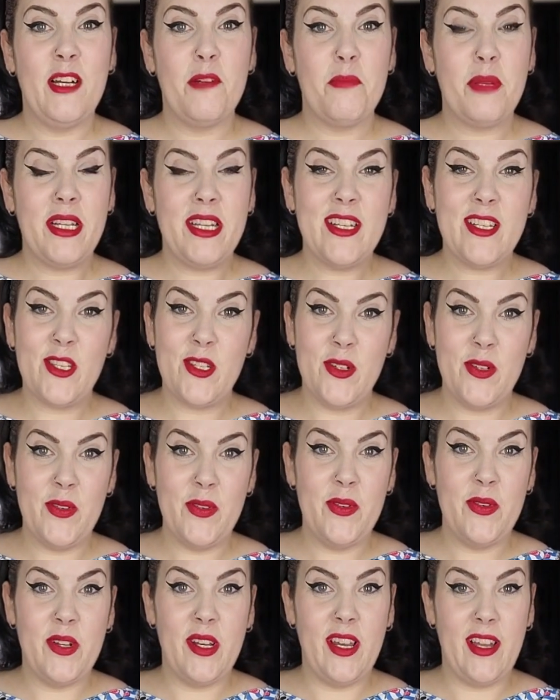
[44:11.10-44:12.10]
Please
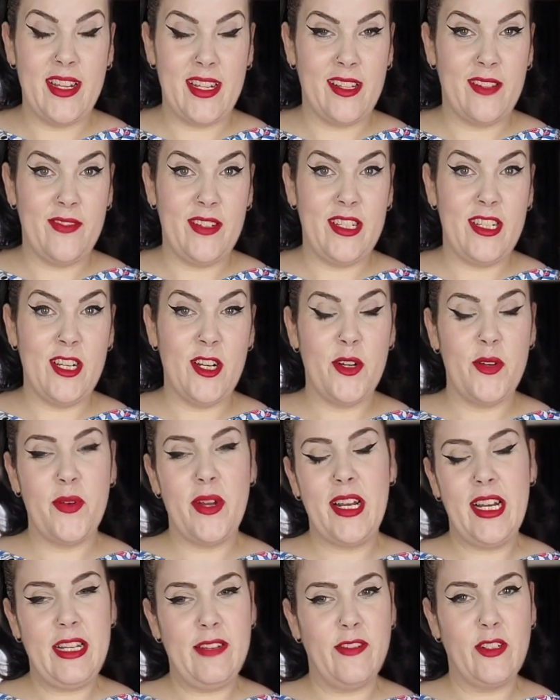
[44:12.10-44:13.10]
do like the video
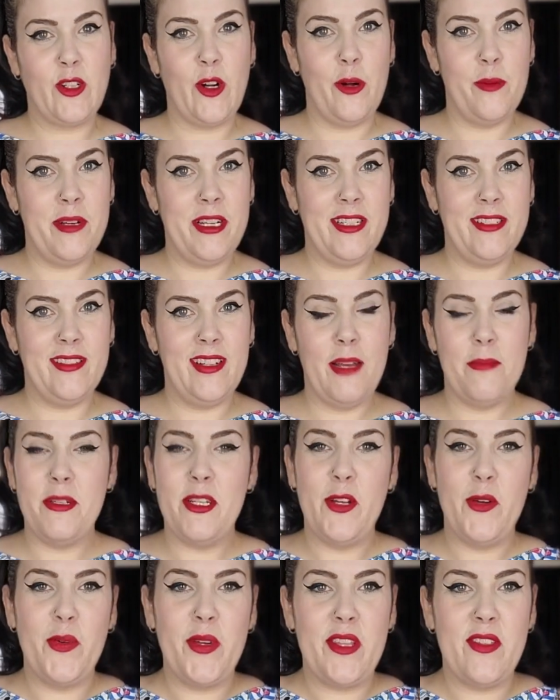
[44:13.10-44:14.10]
and leave a comment. Let me
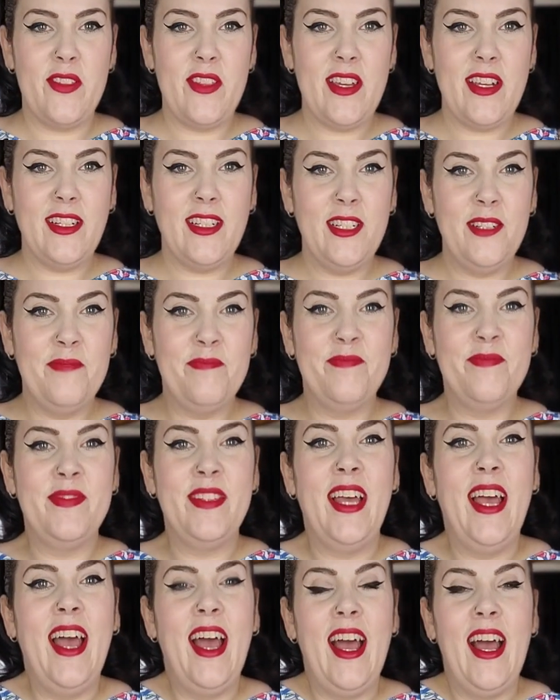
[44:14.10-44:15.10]
know what you think.
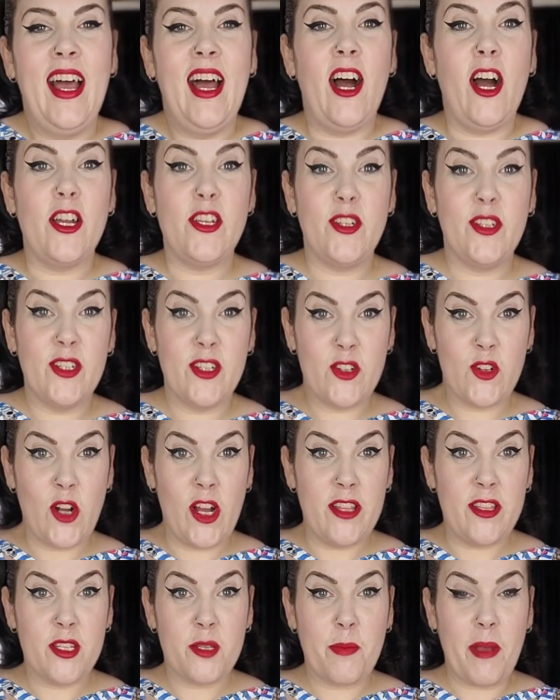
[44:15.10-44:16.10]
Are you going to try
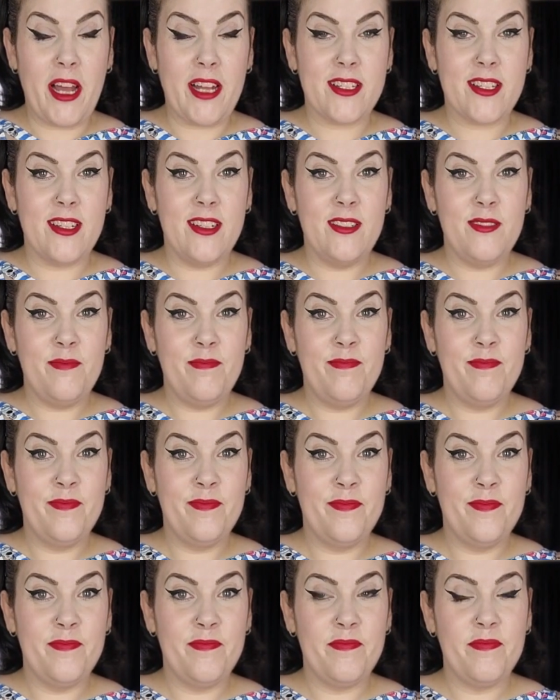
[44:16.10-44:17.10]
this pattern?
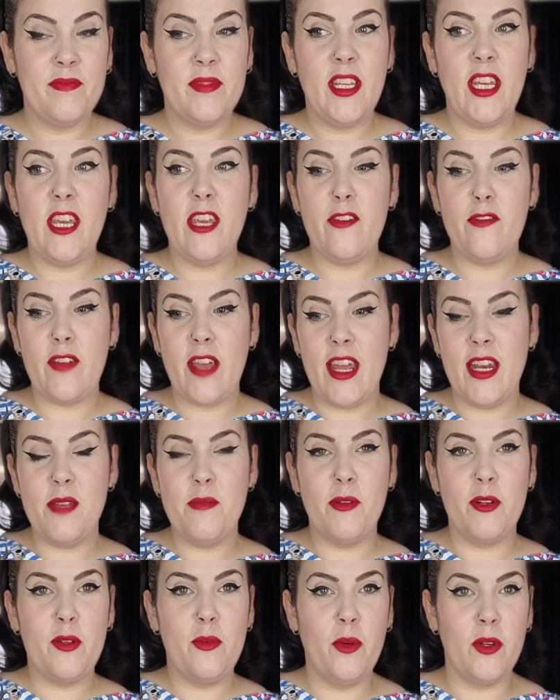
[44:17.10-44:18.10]
If
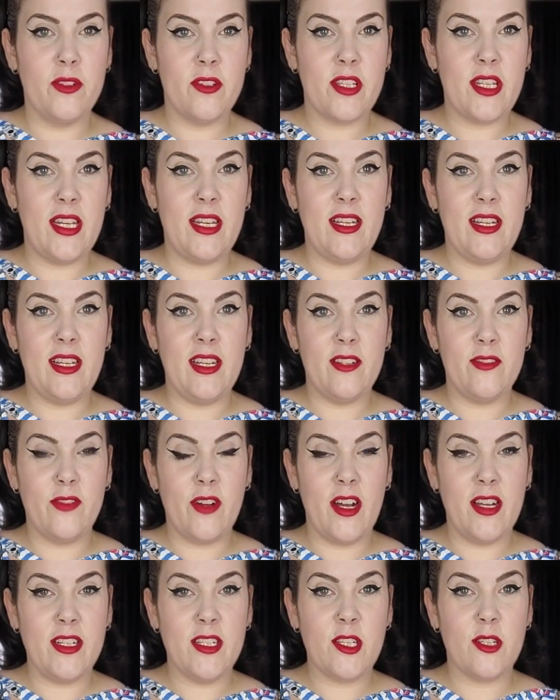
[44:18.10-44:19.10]
anybody wants any
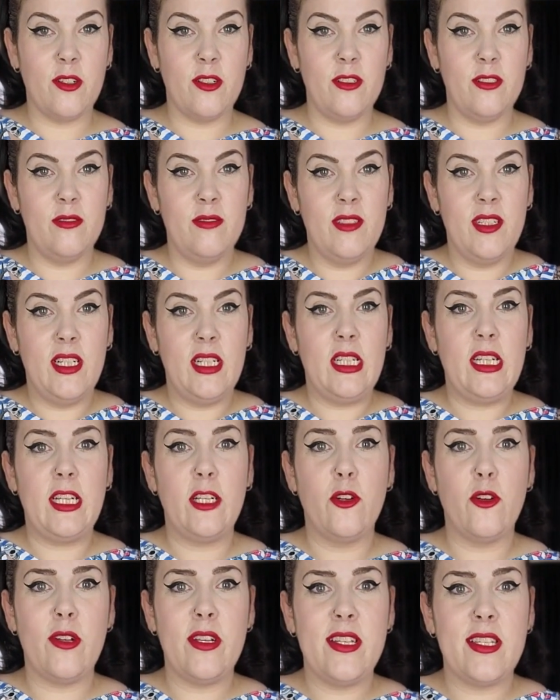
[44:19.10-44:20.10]
advice on
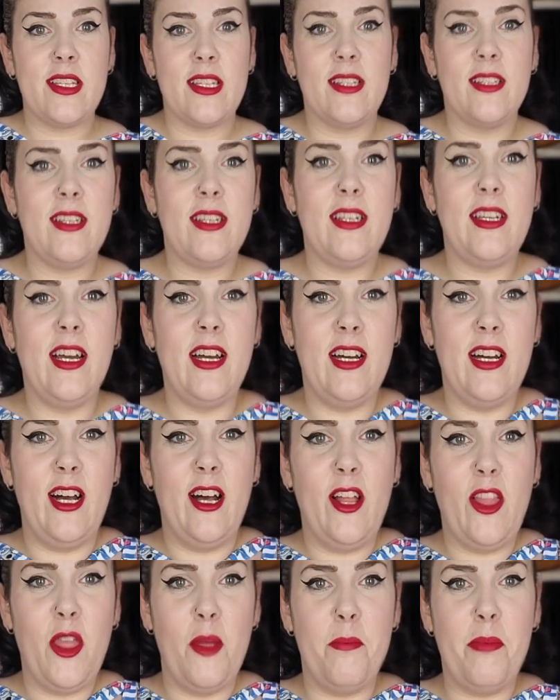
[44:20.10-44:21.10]
increasing the
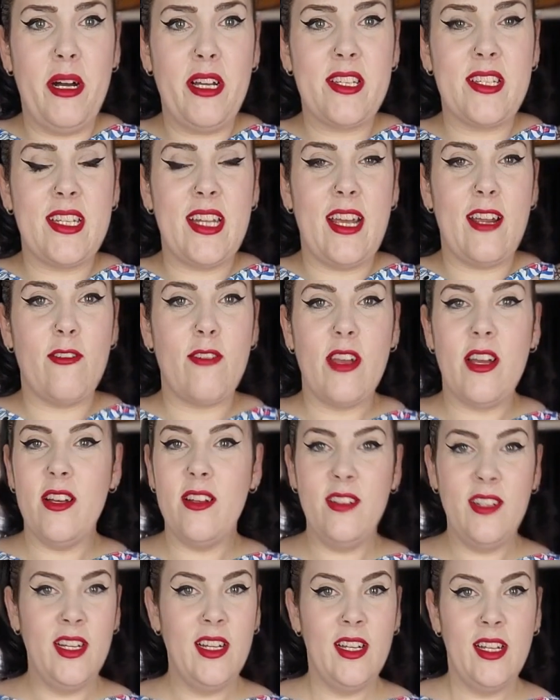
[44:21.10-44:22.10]
bust area,
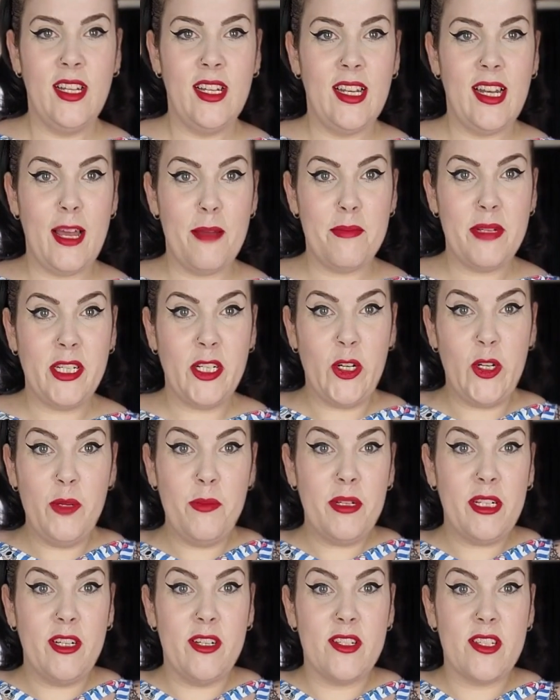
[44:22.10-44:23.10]
let me know,
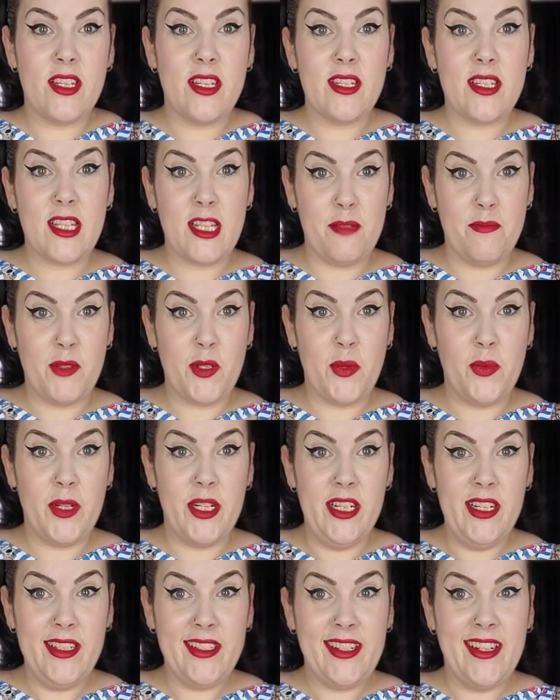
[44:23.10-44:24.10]
because it seemed to
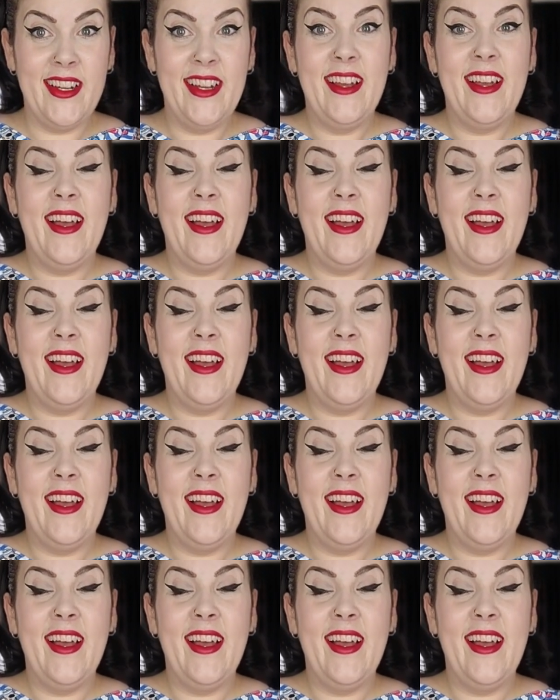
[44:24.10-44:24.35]
work.